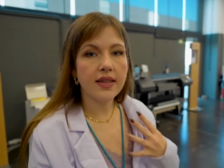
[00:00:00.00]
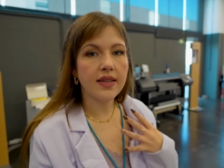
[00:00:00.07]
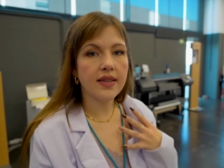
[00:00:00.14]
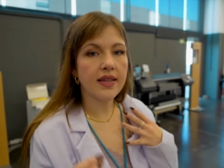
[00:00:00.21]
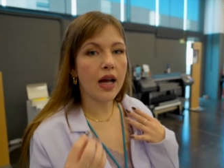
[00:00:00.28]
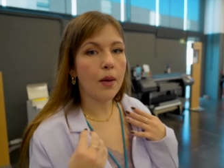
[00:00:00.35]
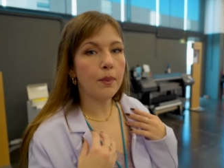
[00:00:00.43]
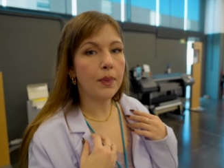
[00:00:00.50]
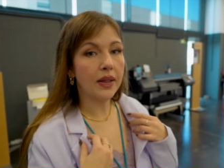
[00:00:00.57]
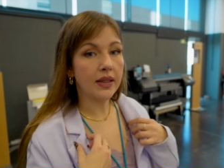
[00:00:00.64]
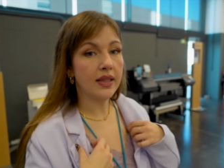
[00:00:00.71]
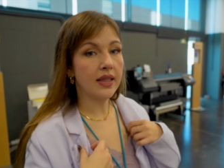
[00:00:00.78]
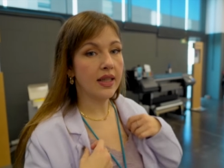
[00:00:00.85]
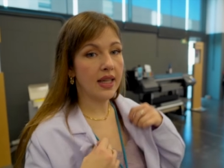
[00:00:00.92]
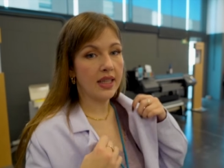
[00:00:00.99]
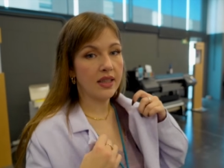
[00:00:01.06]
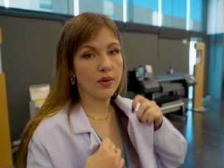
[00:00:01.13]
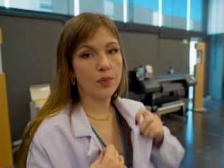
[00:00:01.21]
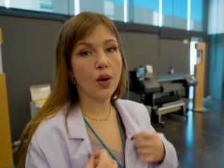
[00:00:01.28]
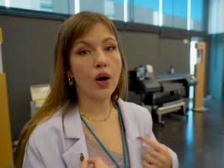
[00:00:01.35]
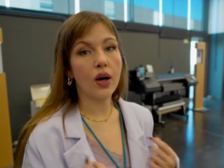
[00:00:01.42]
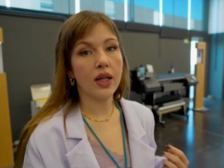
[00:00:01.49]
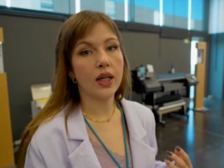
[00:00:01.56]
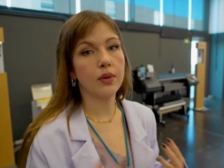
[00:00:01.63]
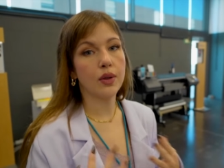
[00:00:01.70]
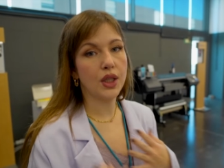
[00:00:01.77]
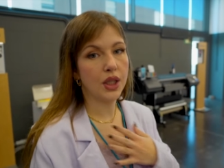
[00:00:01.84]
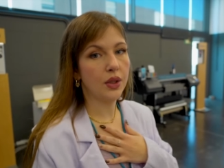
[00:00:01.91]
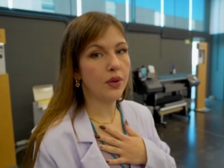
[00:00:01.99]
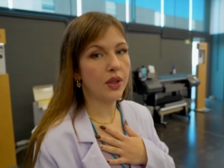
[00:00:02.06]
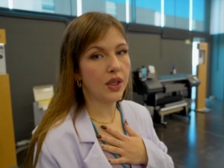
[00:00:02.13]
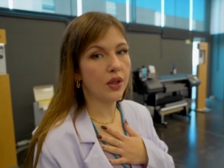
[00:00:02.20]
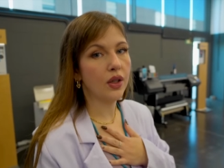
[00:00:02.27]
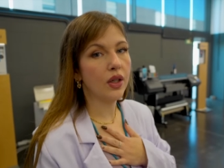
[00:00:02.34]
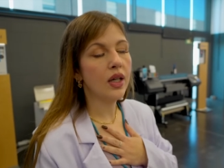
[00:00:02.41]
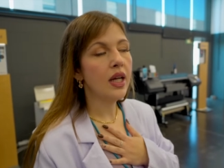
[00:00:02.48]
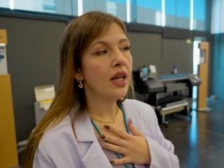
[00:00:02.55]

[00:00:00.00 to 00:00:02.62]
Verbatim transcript: and start building things more in our studio